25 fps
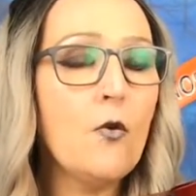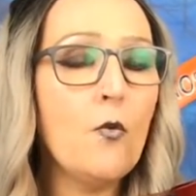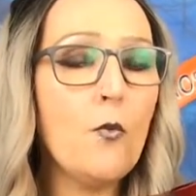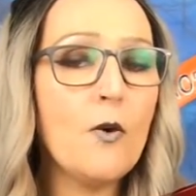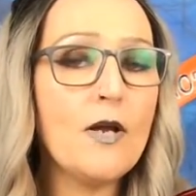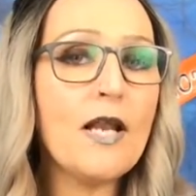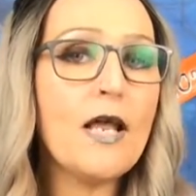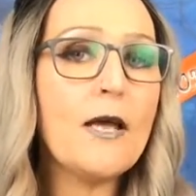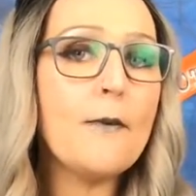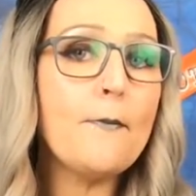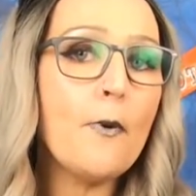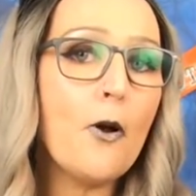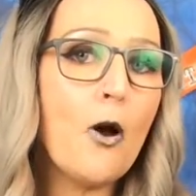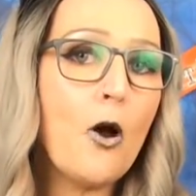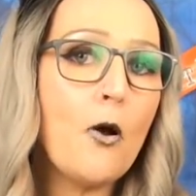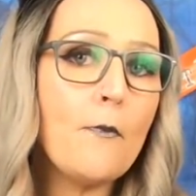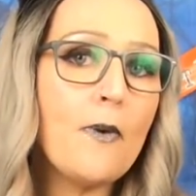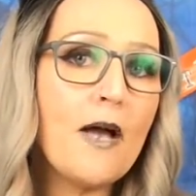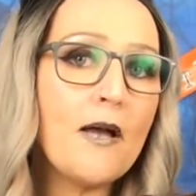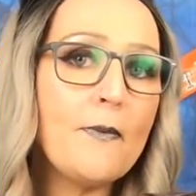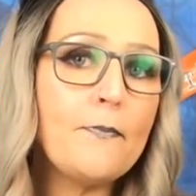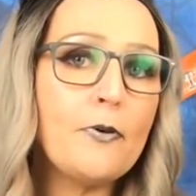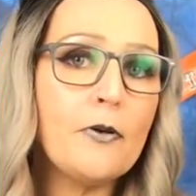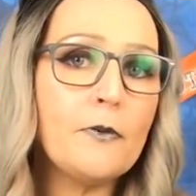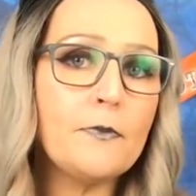When I bought
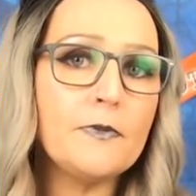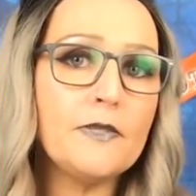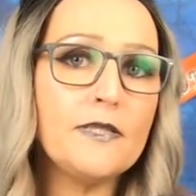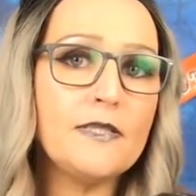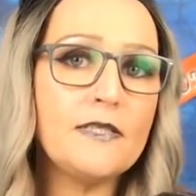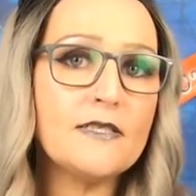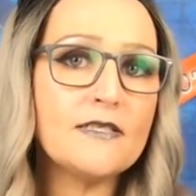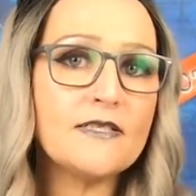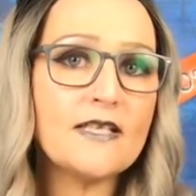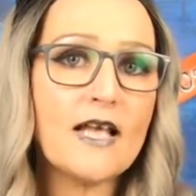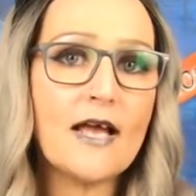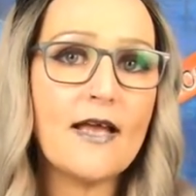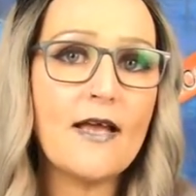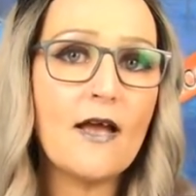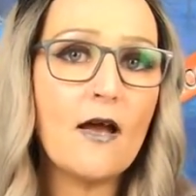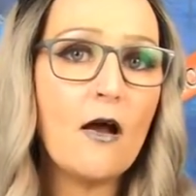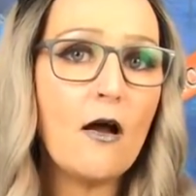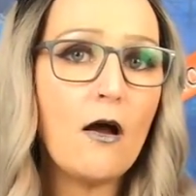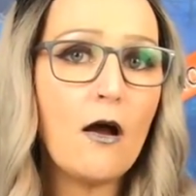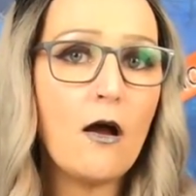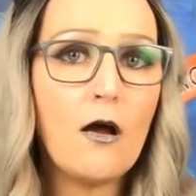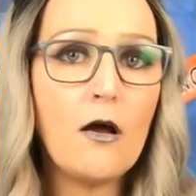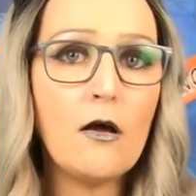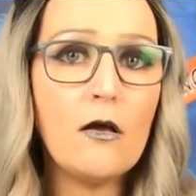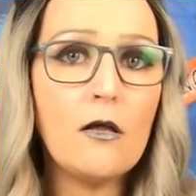my Public Desire
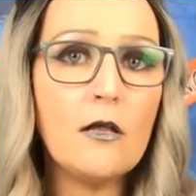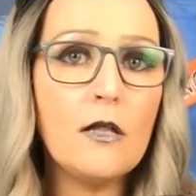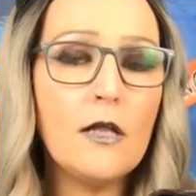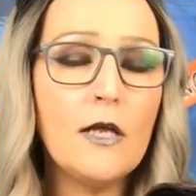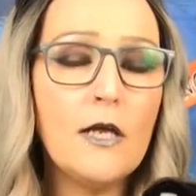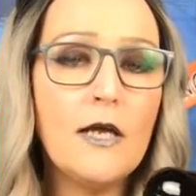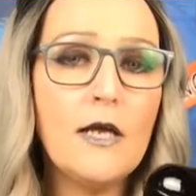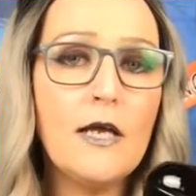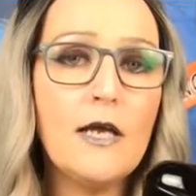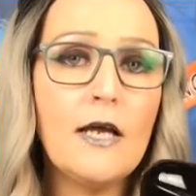haul,